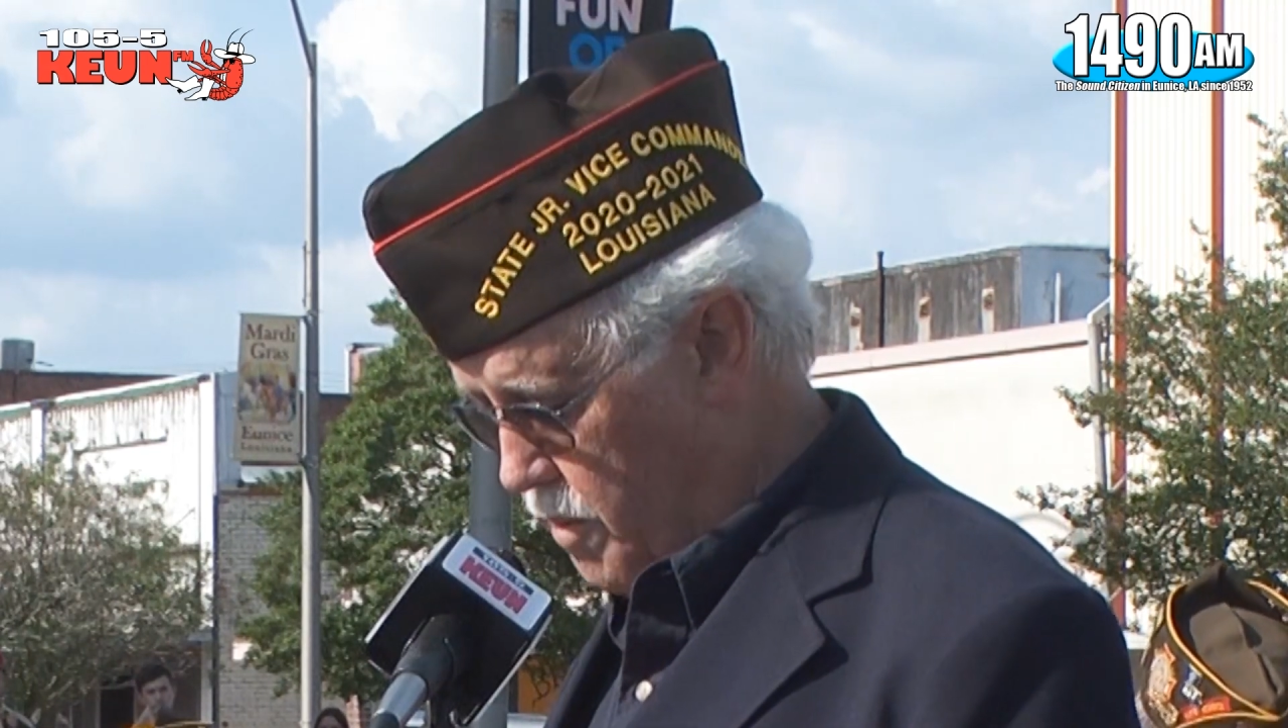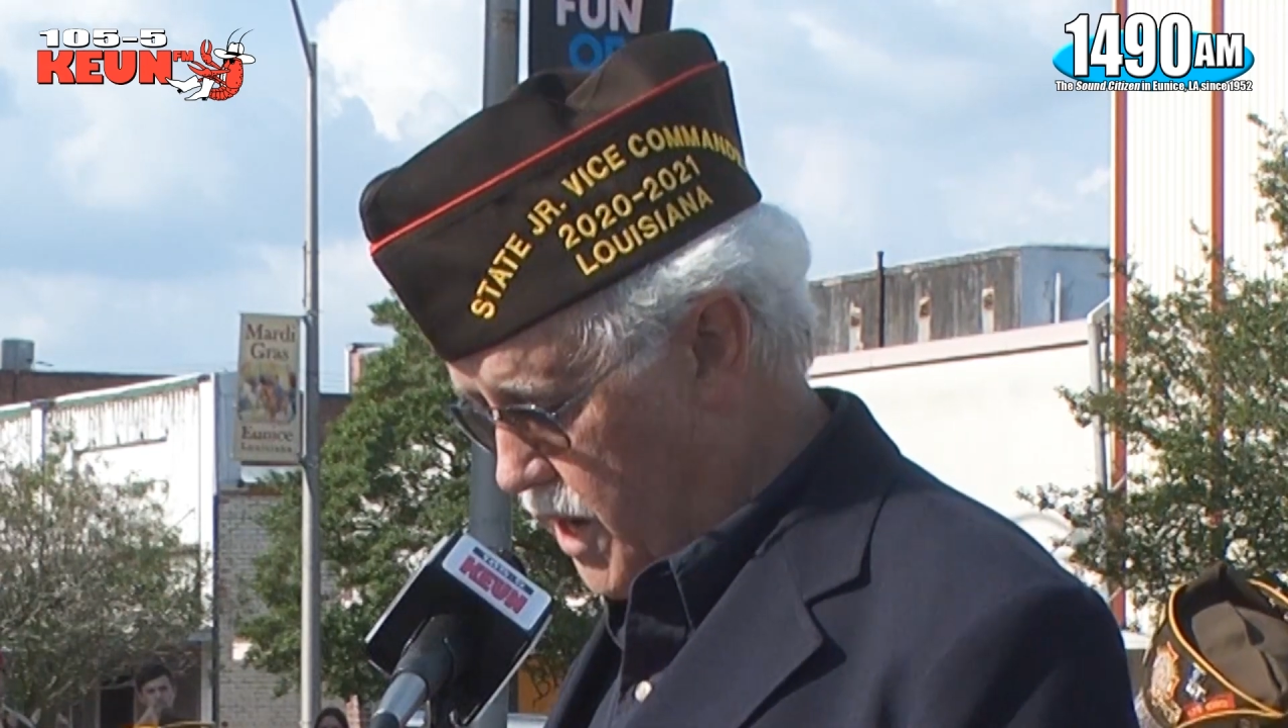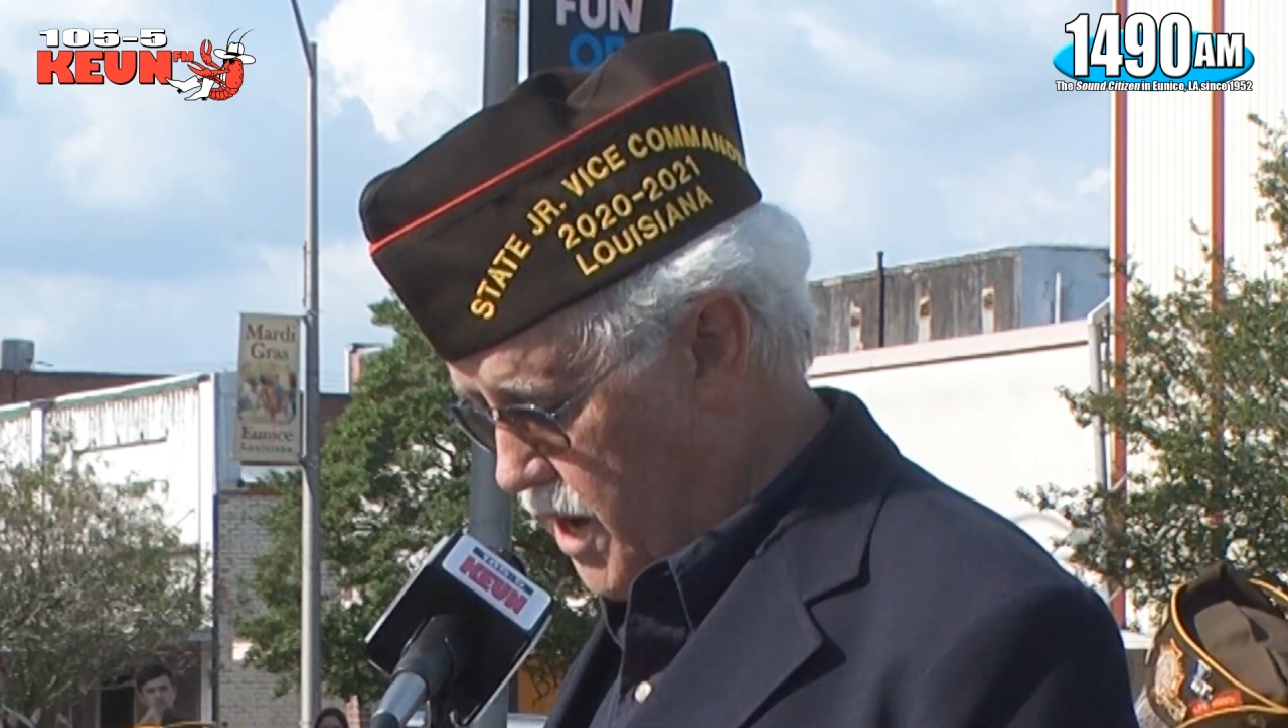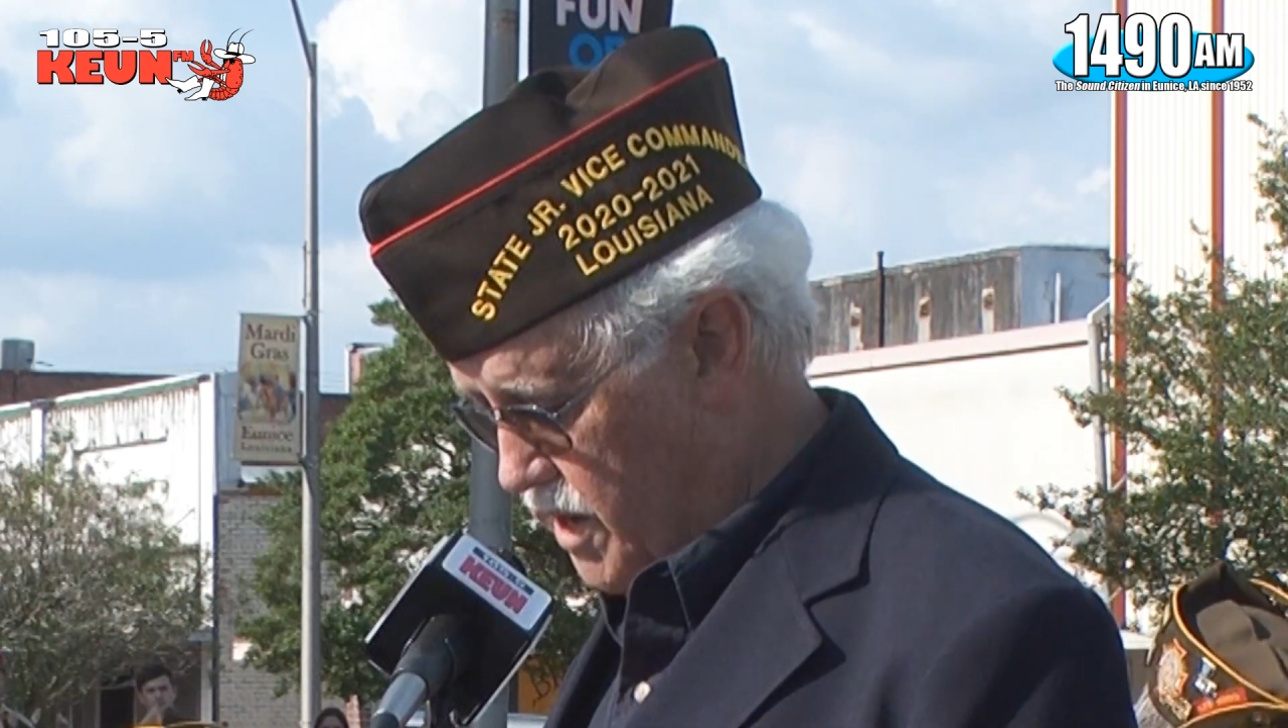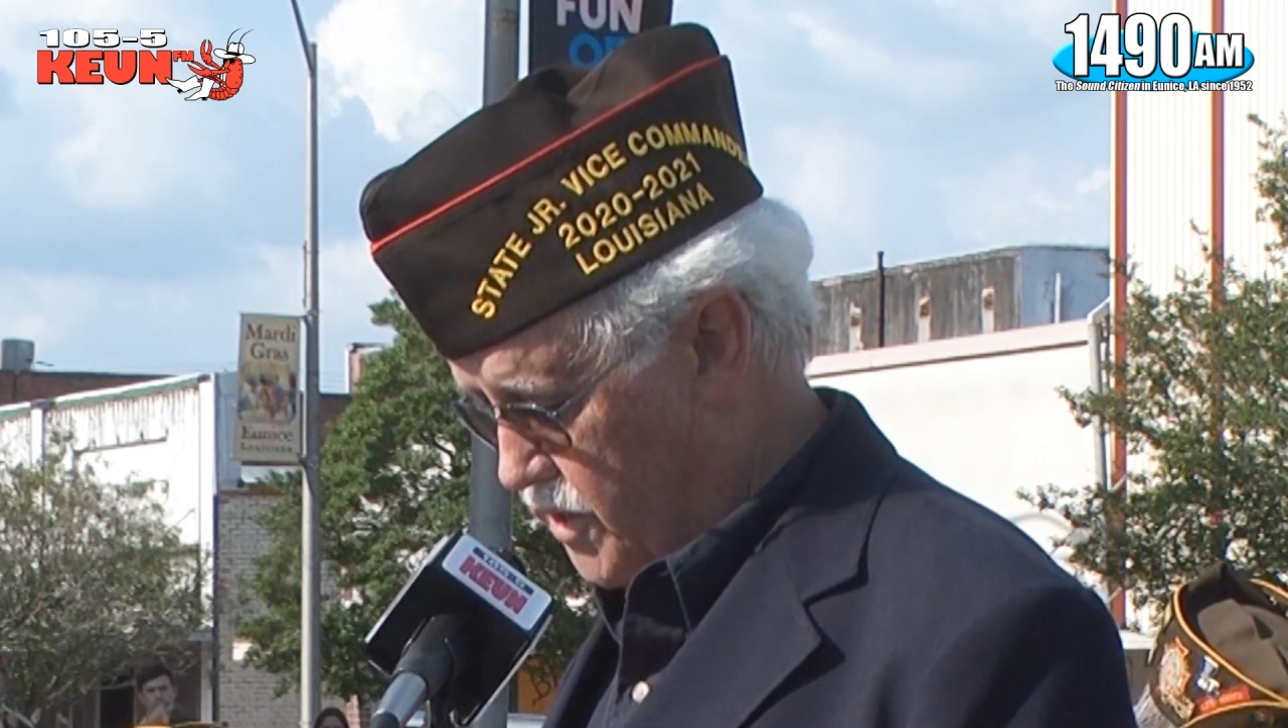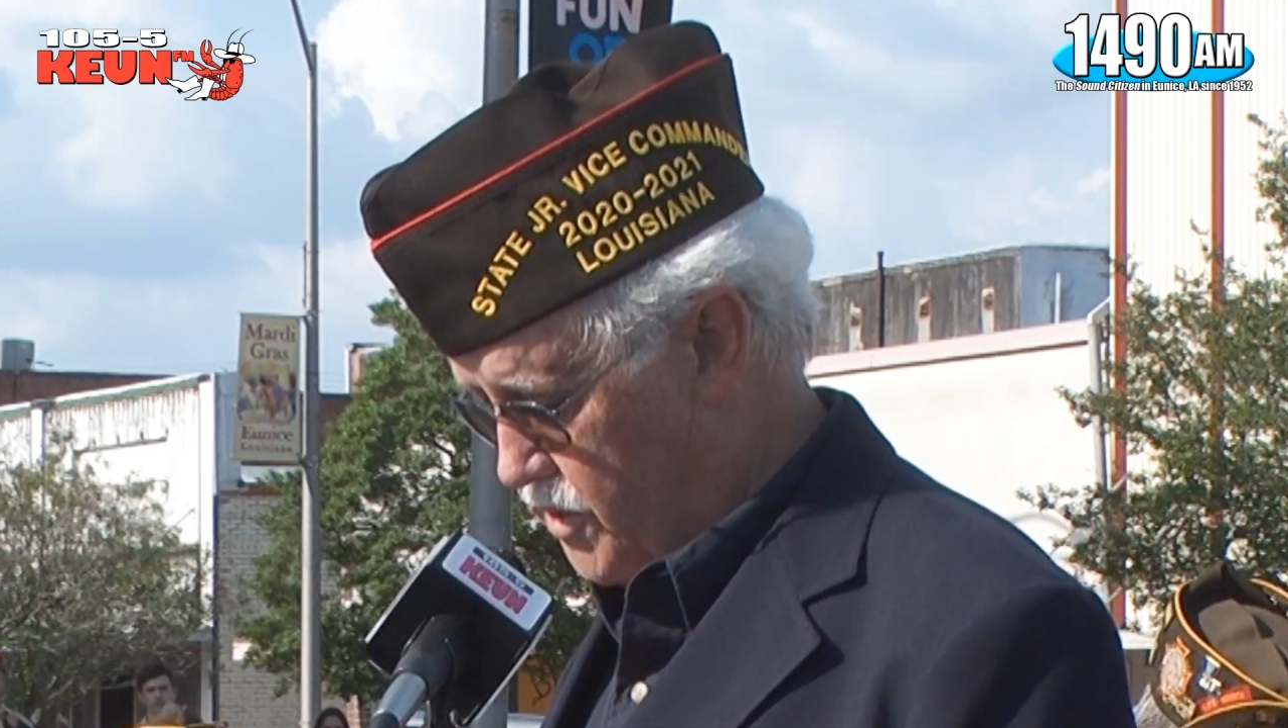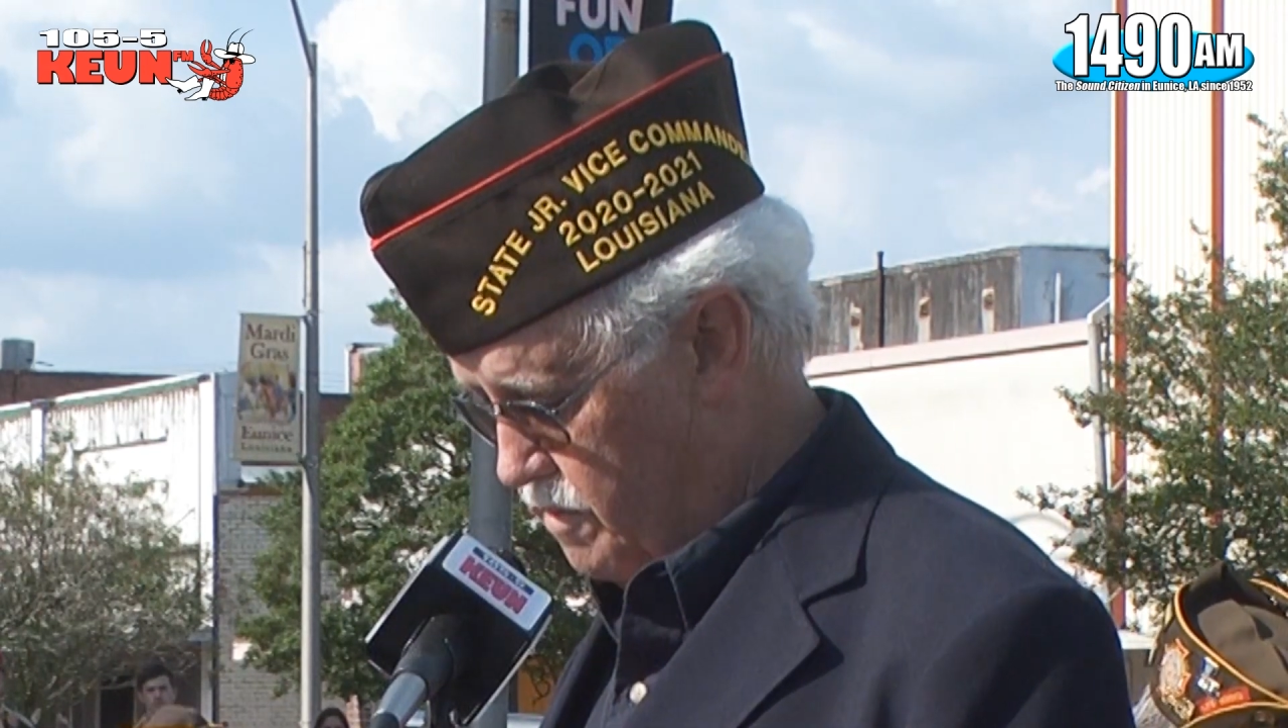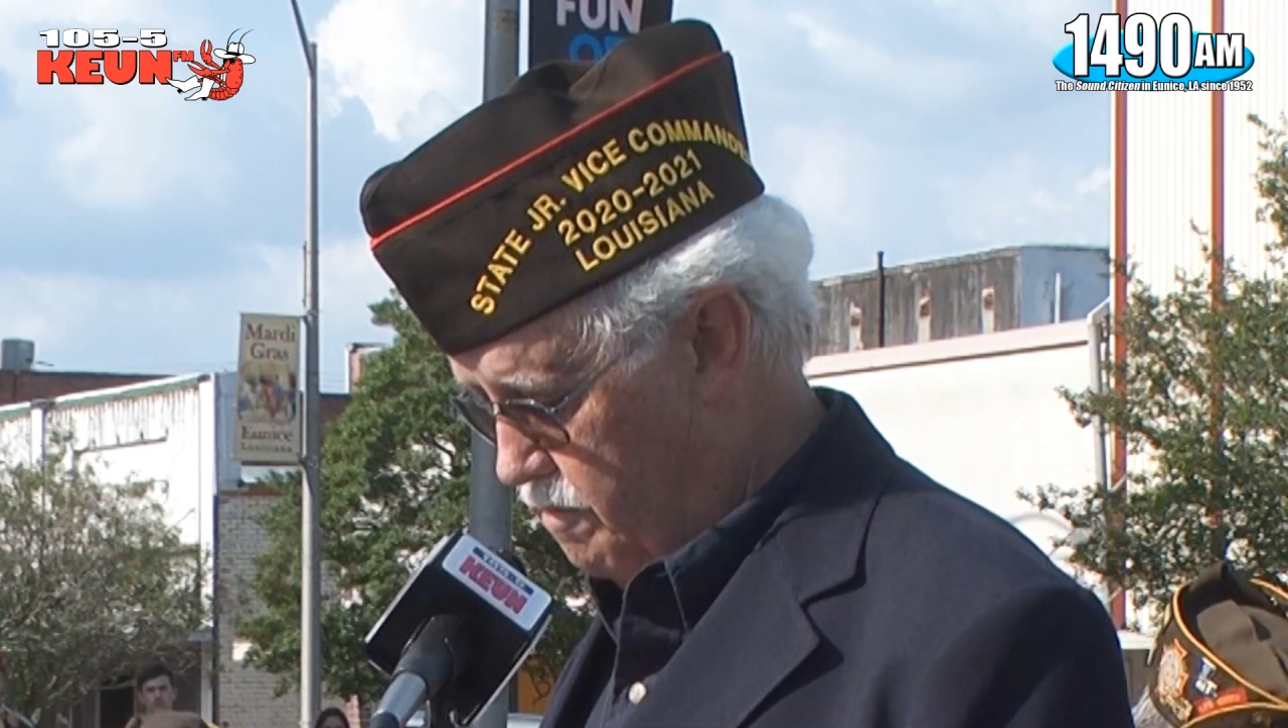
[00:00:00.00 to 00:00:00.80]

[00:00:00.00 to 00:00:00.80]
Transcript: begins.